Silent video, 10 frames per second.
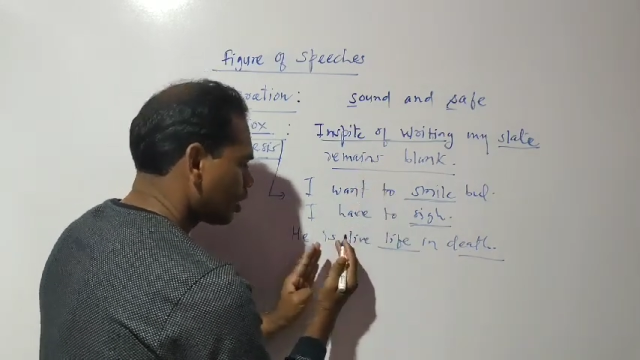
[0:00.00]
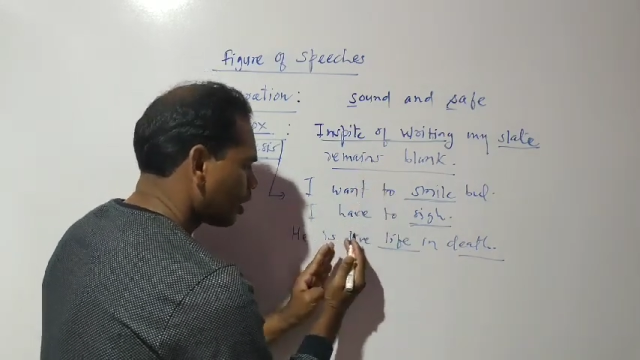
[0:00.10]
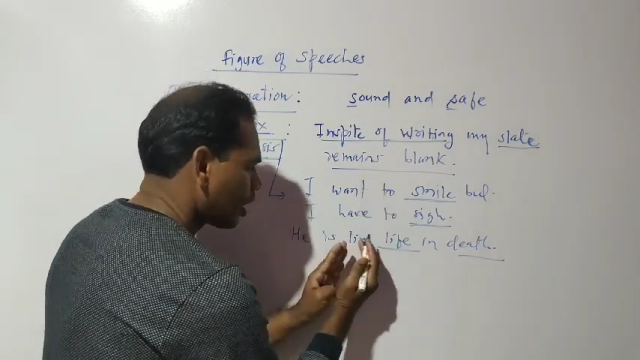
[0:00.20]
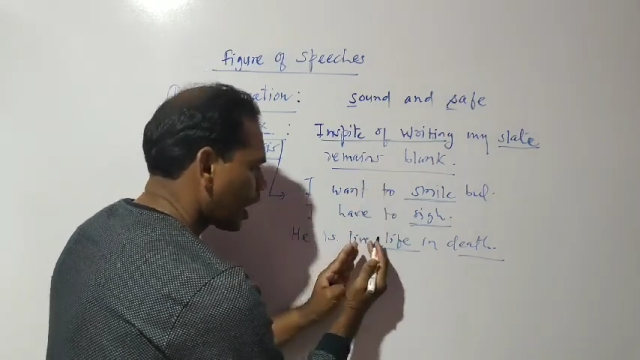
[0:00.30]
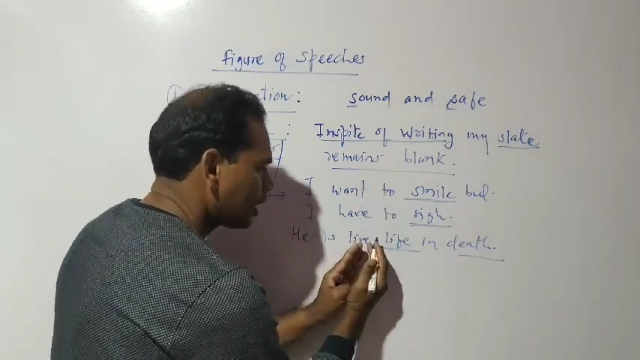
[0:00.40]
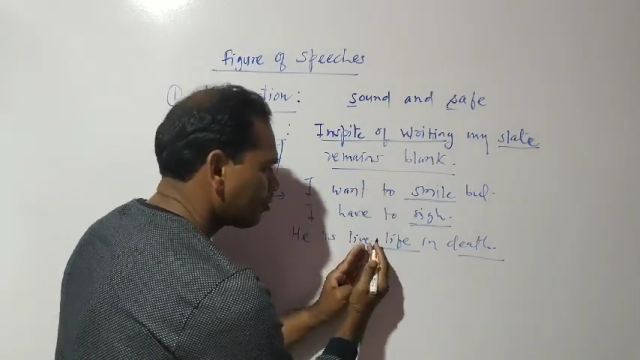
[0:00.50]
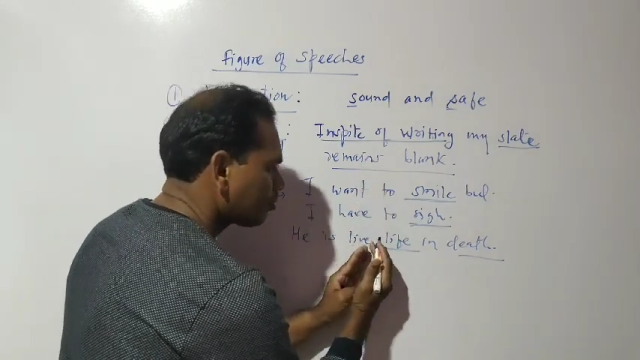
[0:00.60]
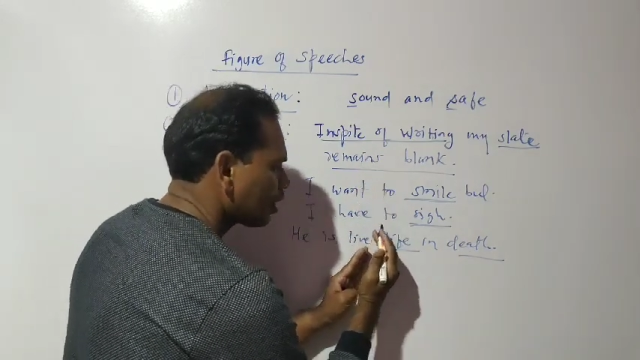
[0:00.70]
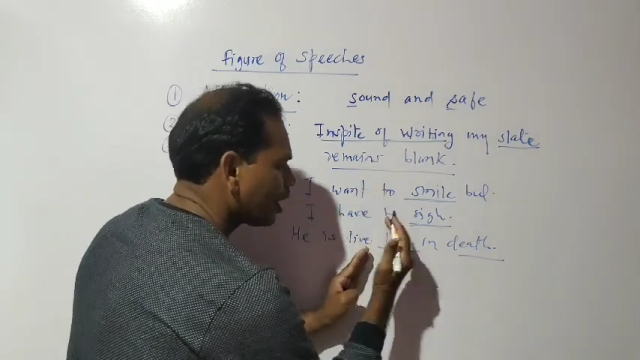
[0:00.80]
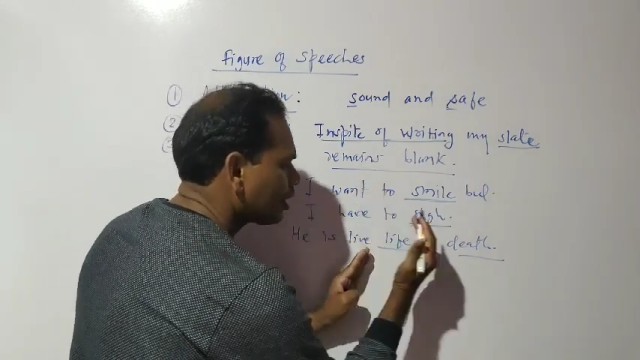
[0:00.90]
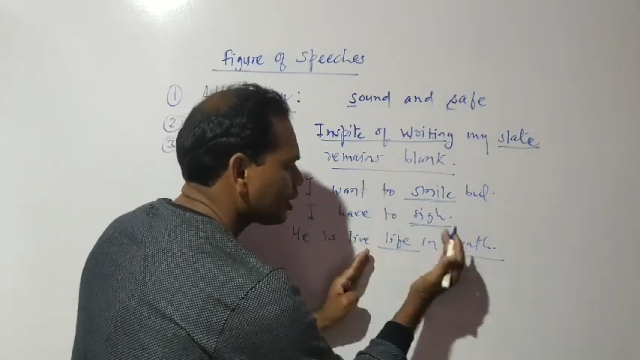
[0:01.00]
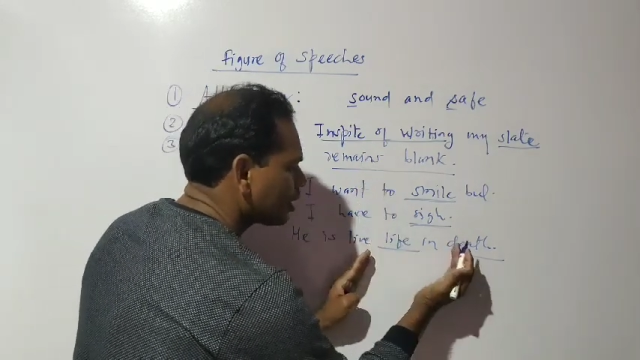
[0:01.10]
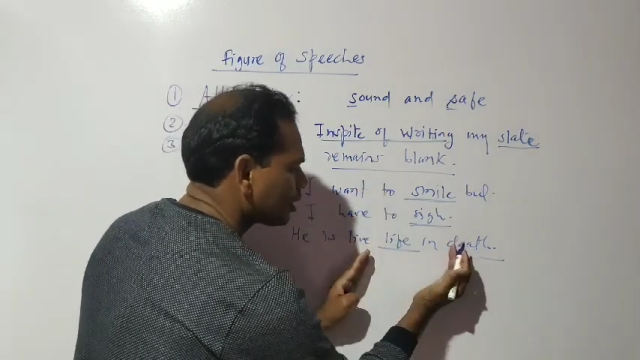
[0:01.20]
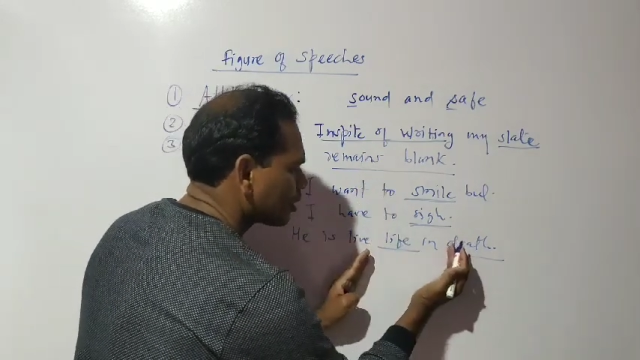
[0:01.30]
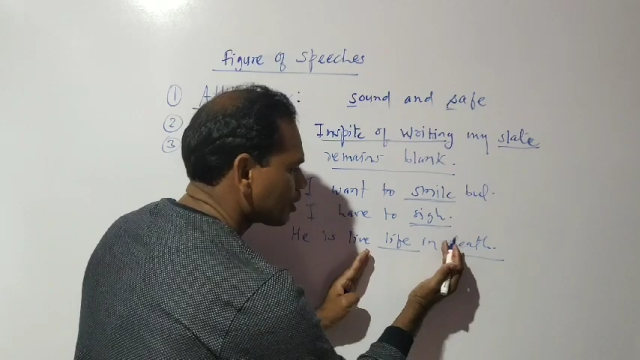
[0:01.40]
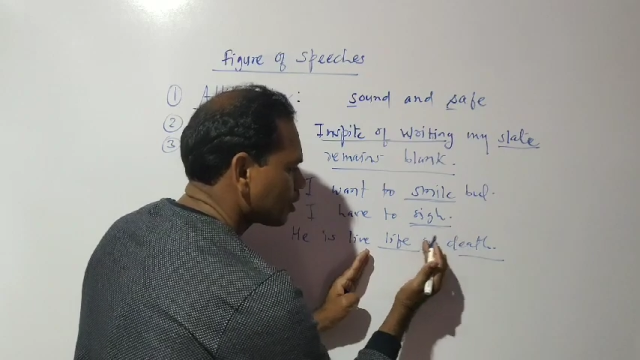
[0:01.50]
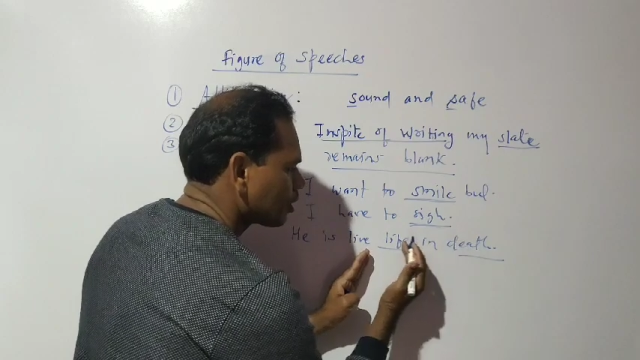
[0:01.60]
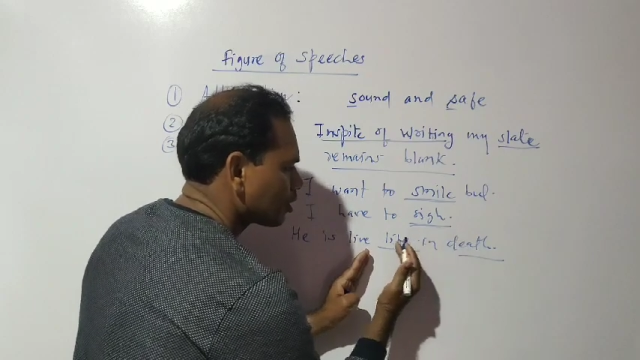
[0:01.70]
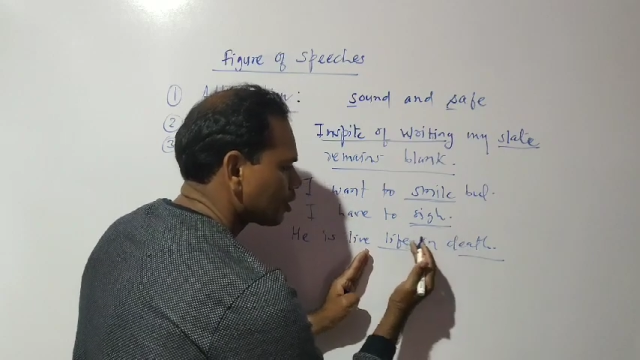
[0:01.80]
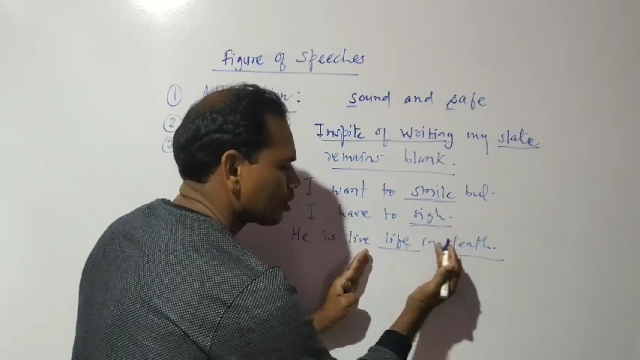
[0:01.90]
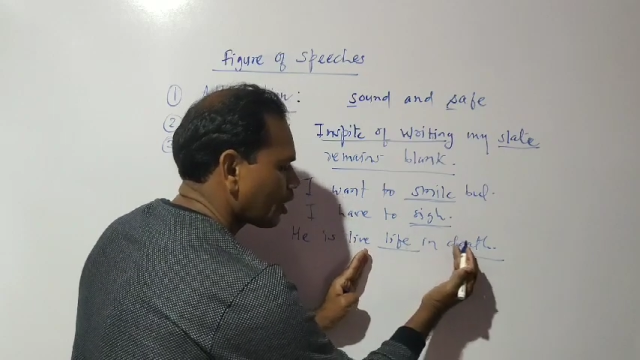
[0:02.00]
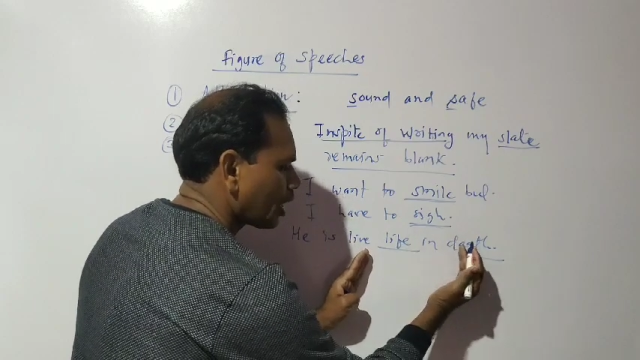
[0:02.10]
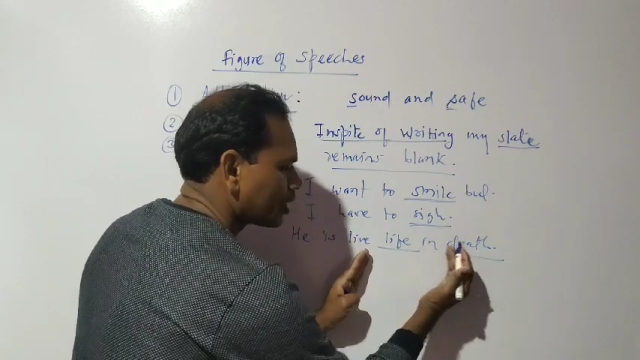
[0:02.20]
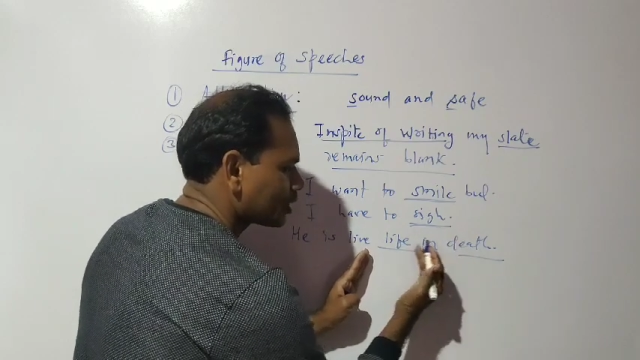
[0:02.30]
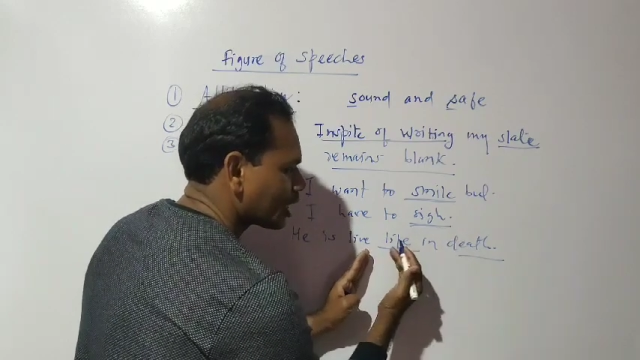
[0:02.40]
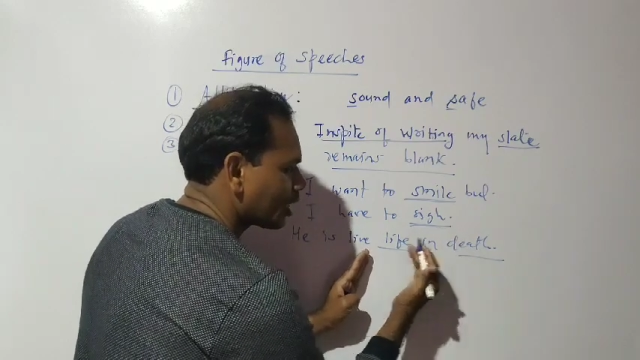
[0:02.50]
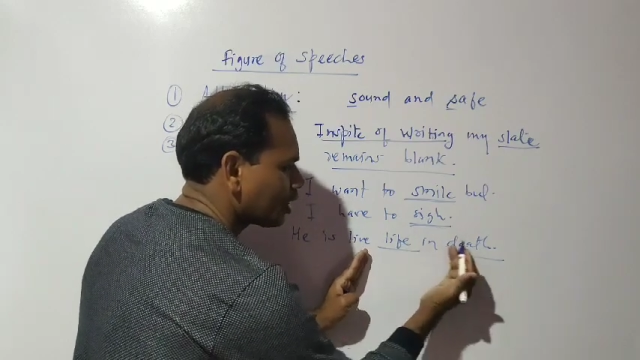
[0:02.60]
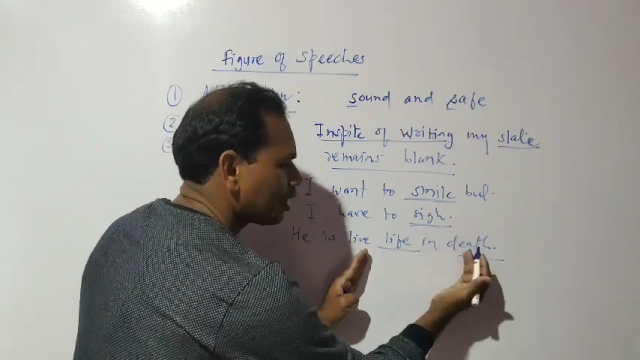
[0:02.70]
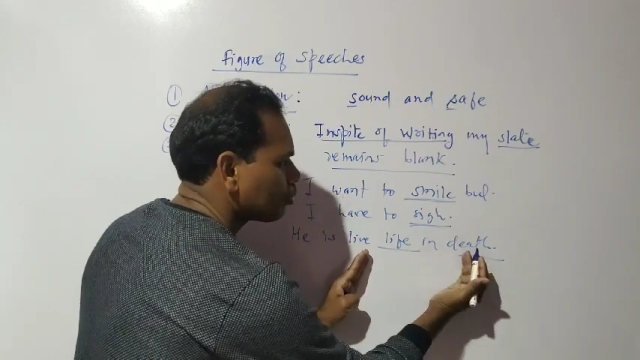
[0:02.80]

Life and death, exactly